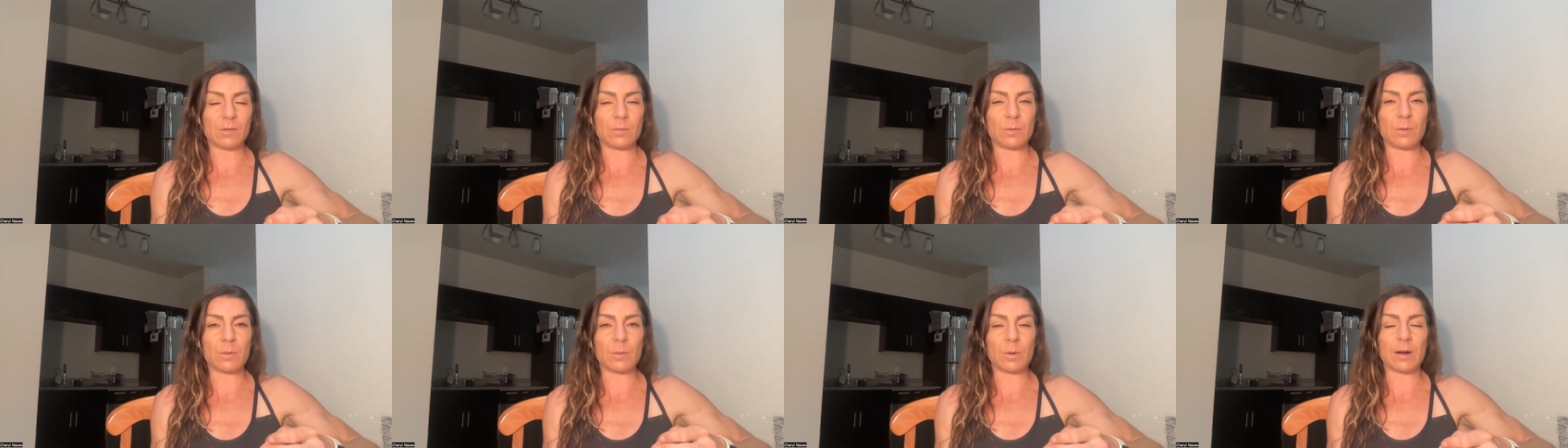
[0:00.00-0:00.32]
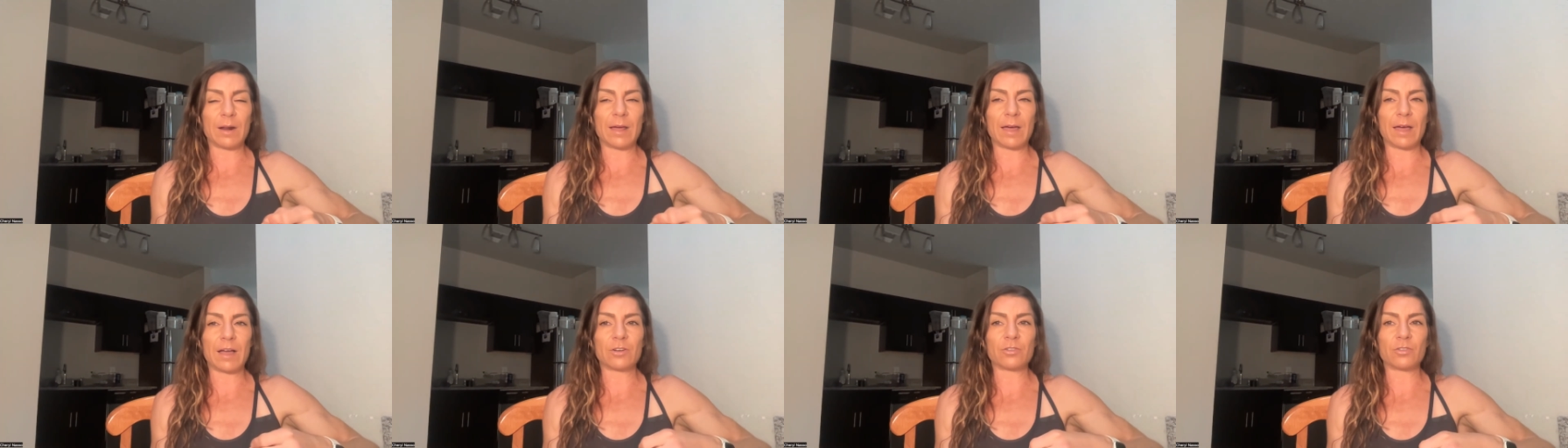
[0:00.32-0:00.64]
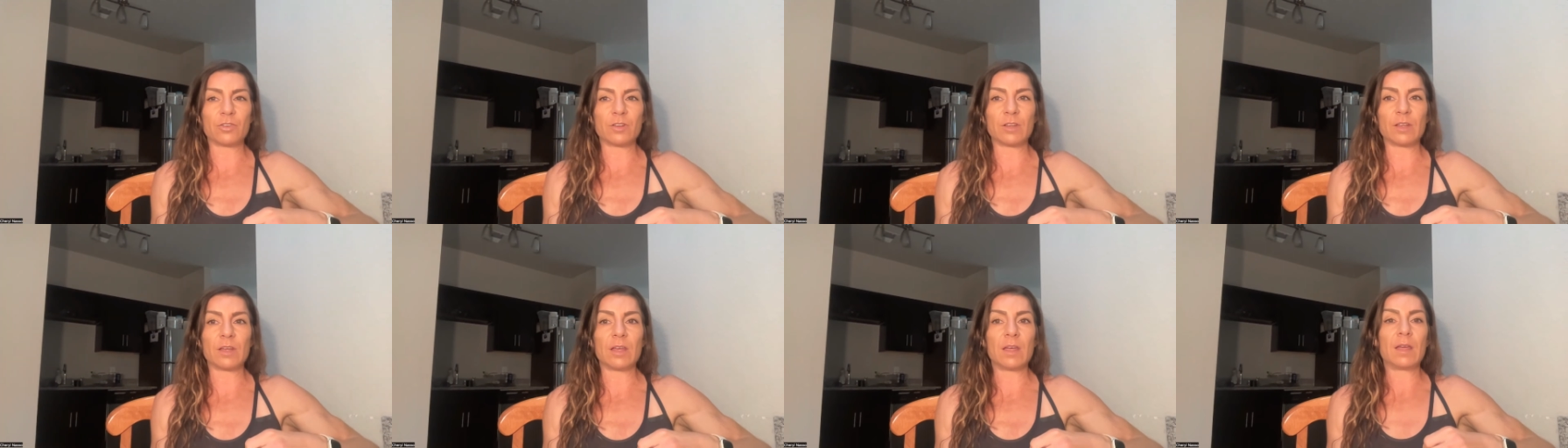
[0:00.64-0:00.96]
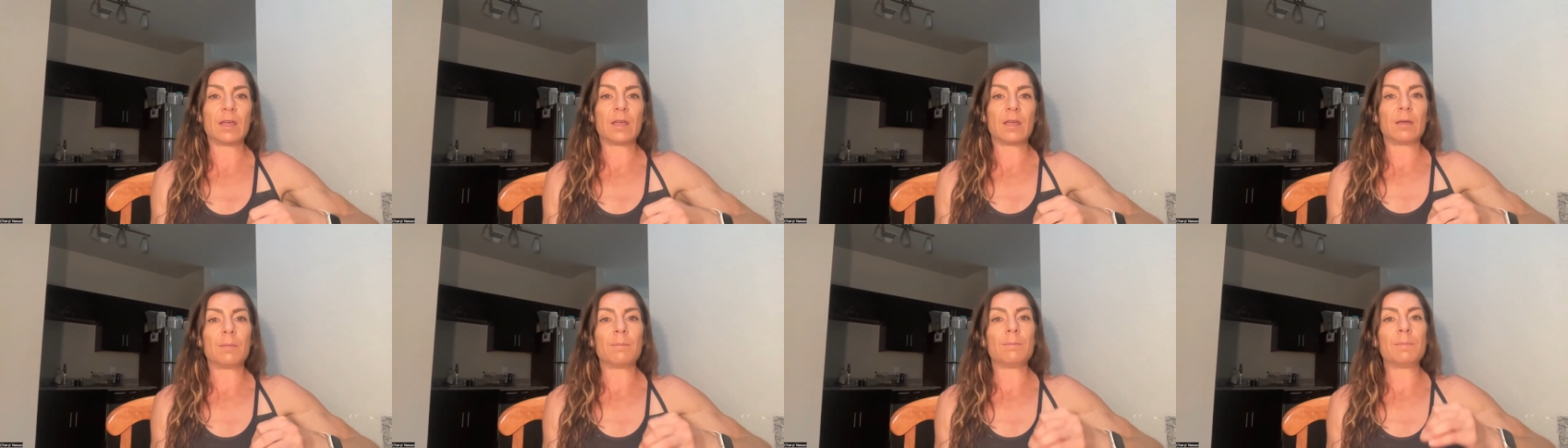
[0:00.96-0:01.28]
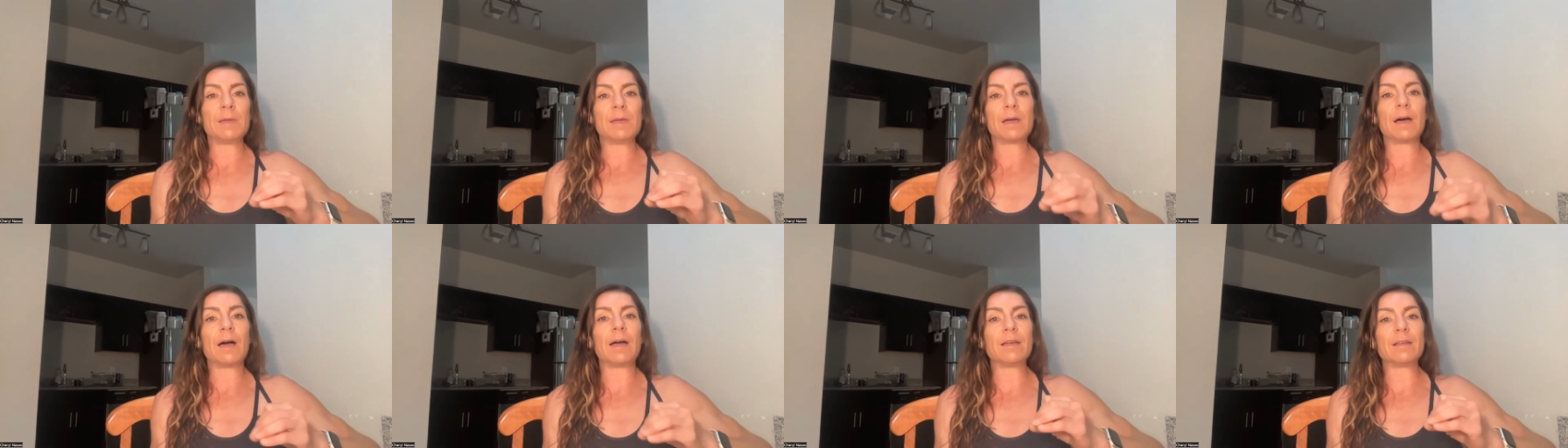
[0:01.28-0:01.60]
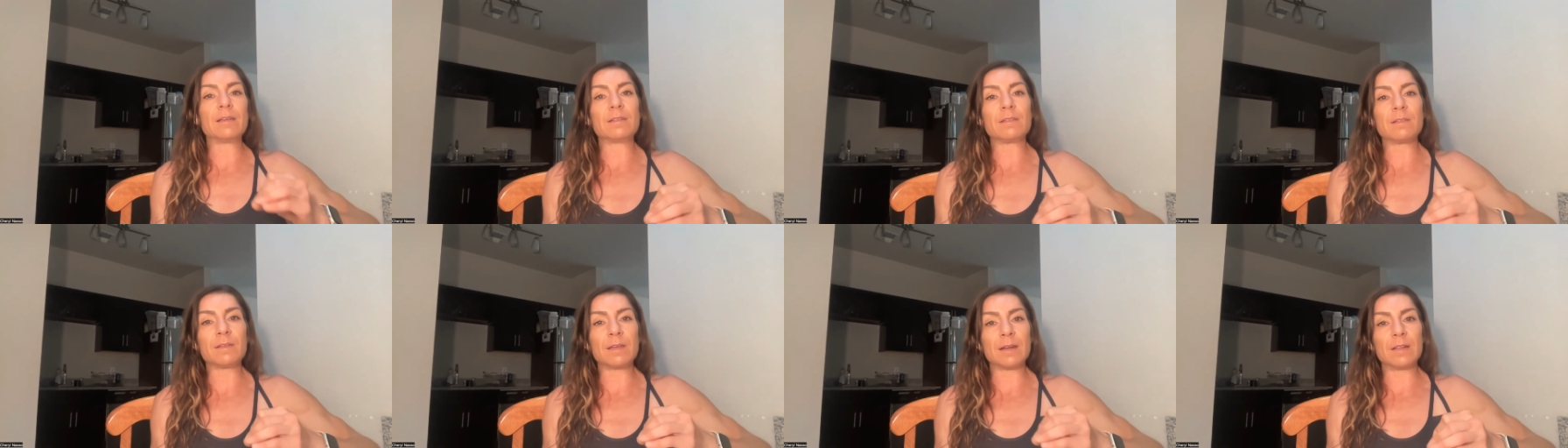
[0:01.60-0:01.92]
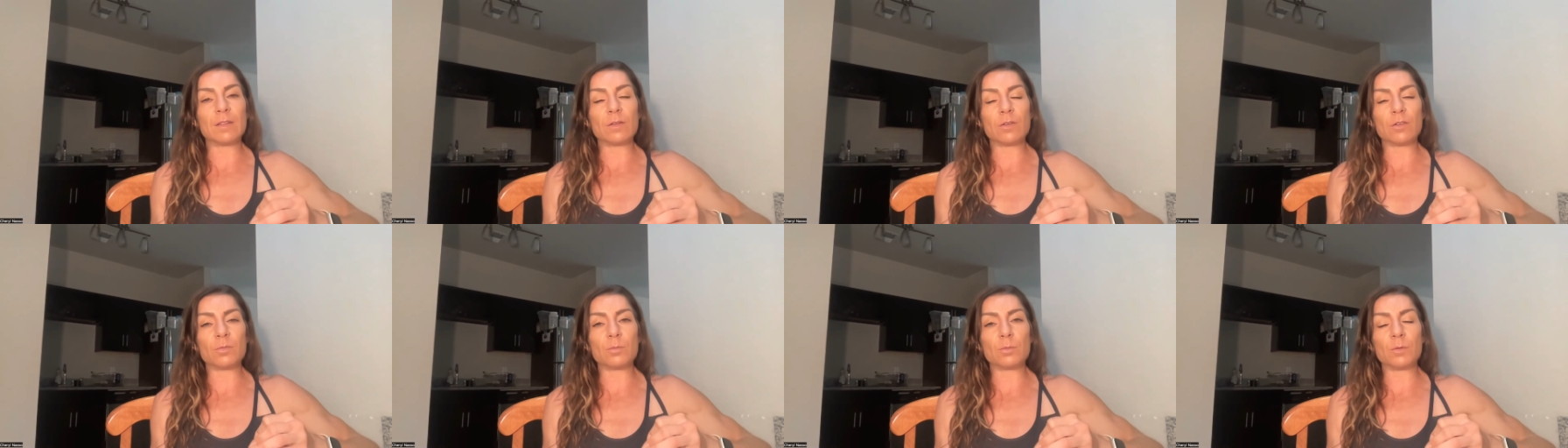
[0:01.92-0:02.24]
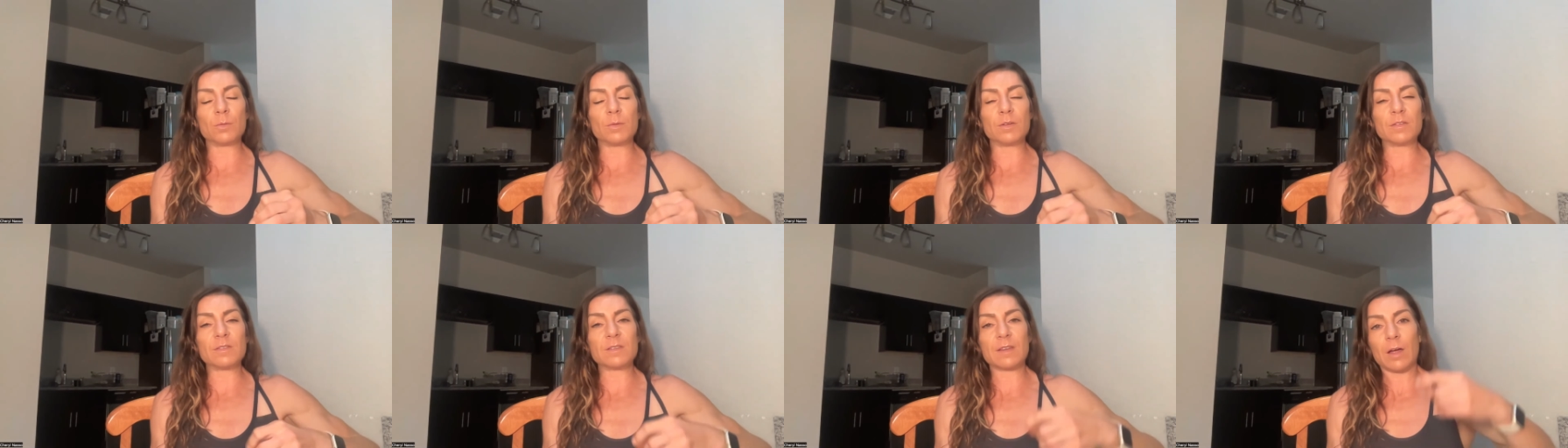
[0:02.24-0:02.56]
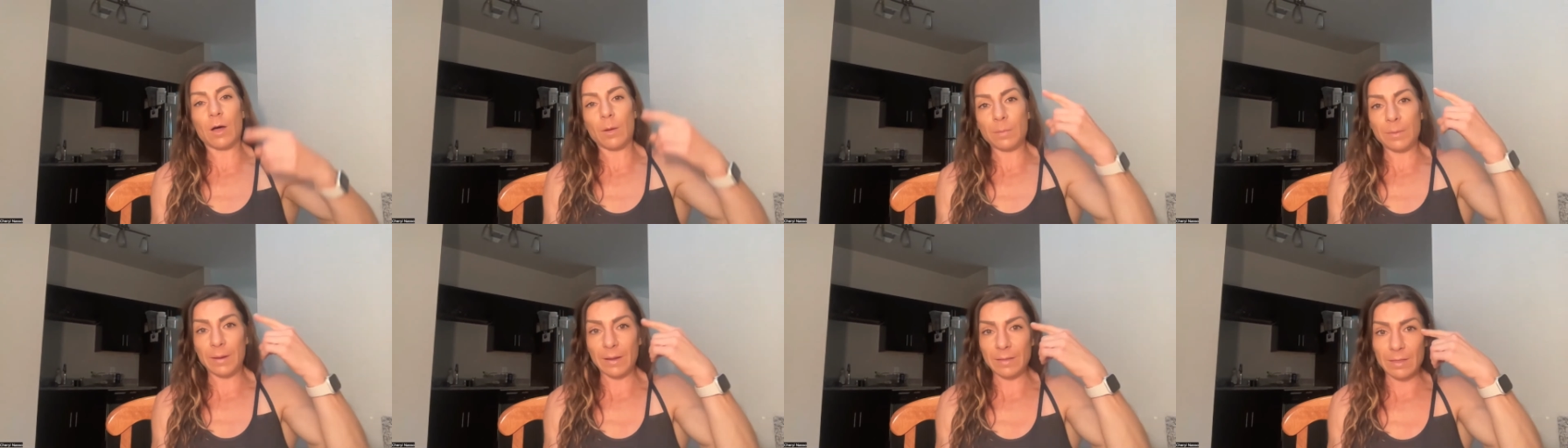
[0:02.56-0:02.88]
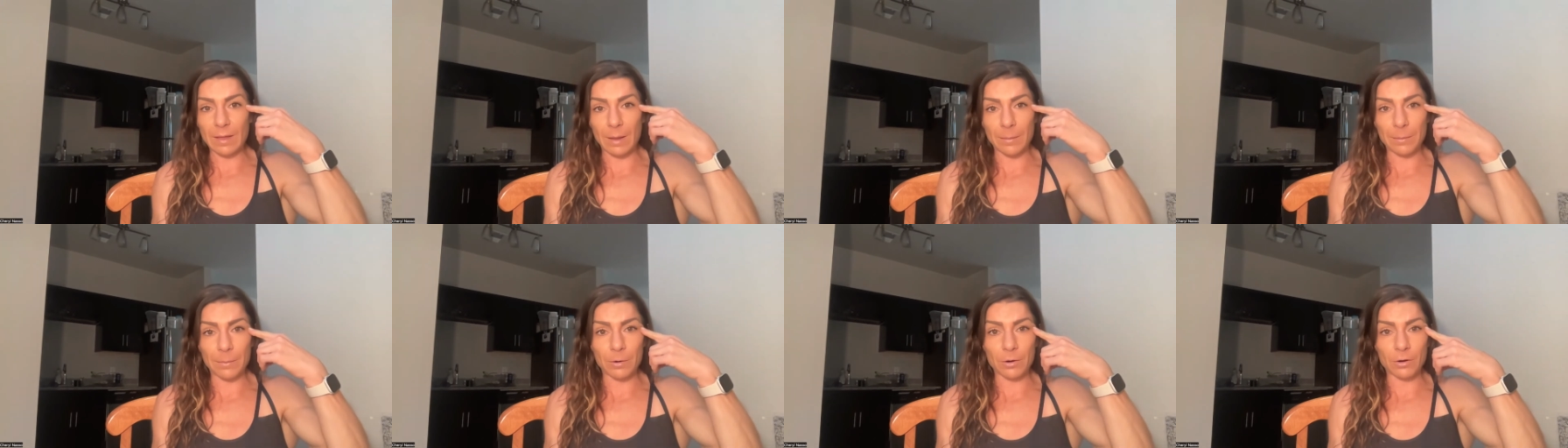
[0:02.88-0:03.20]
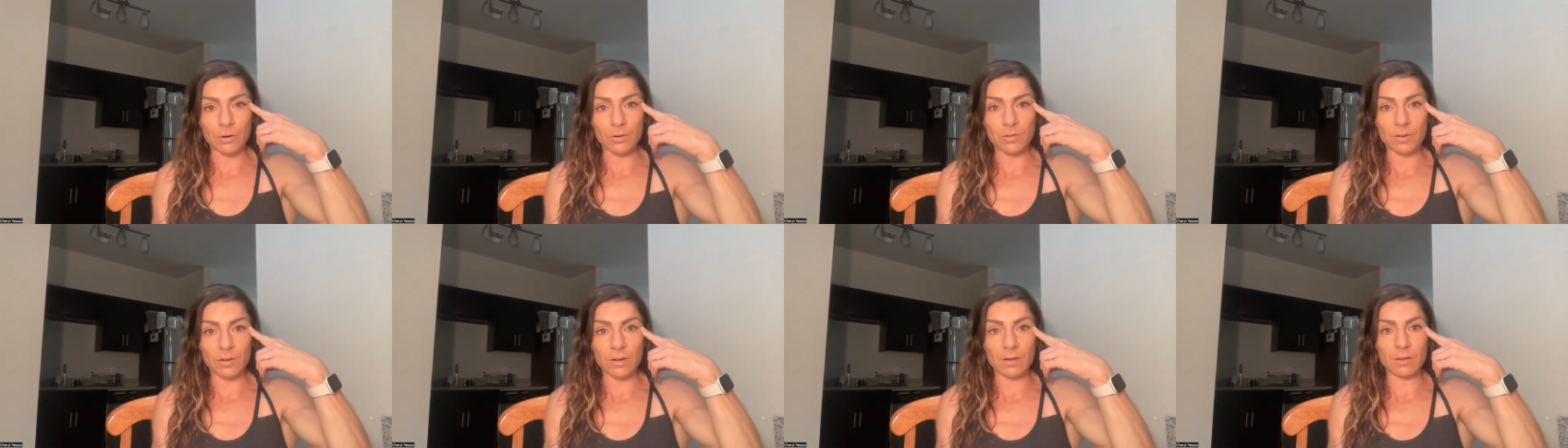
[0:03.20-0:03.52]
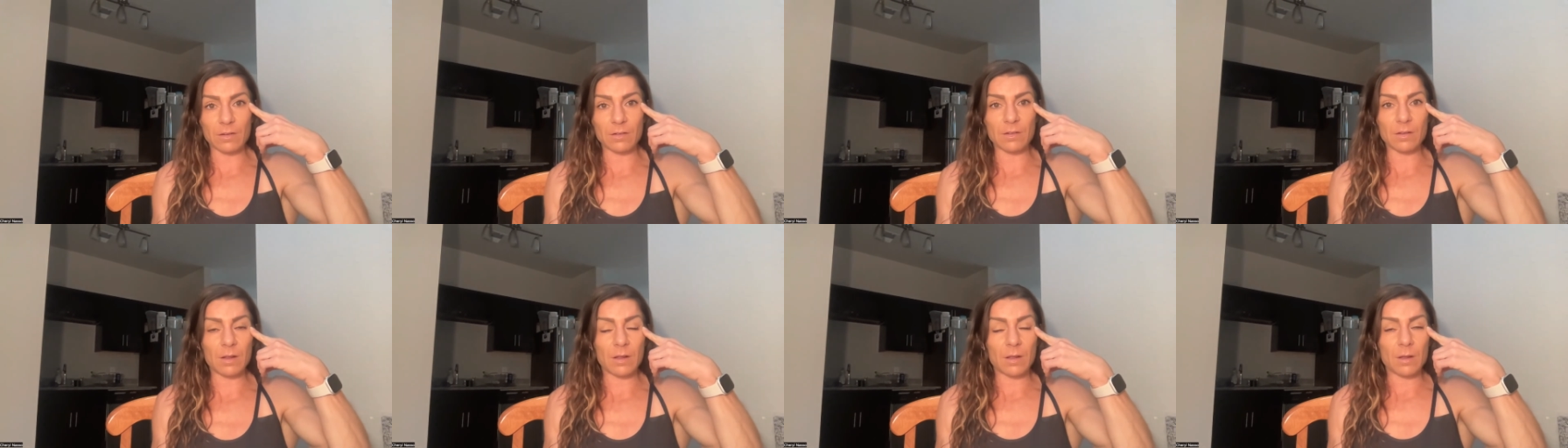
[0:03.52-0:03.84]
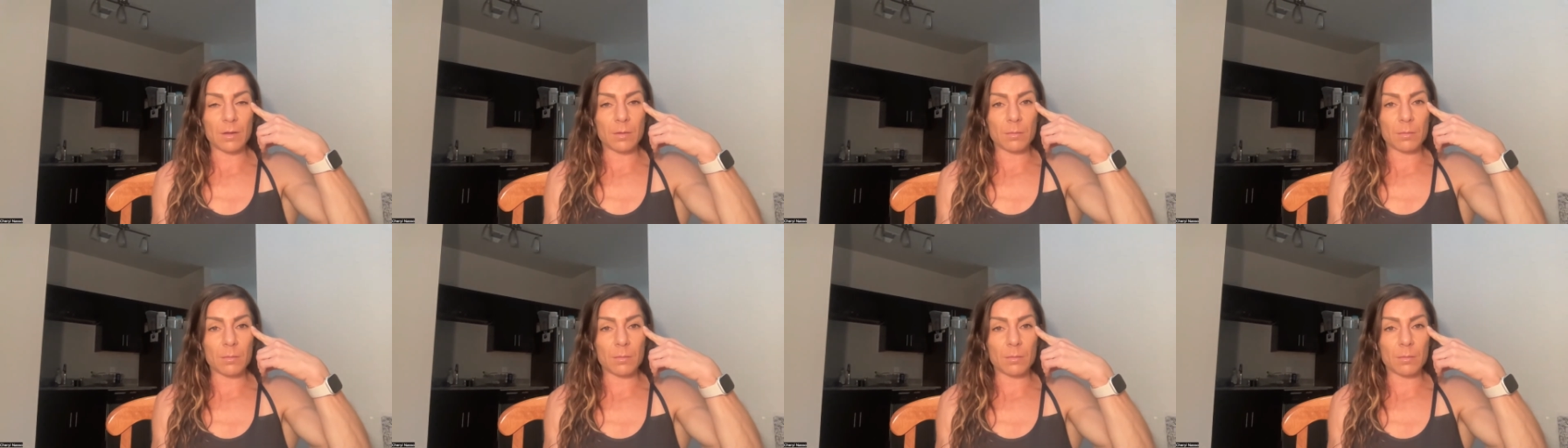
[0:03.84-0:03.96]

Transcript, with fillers: So we want to actually be isolating those movements to help get that person's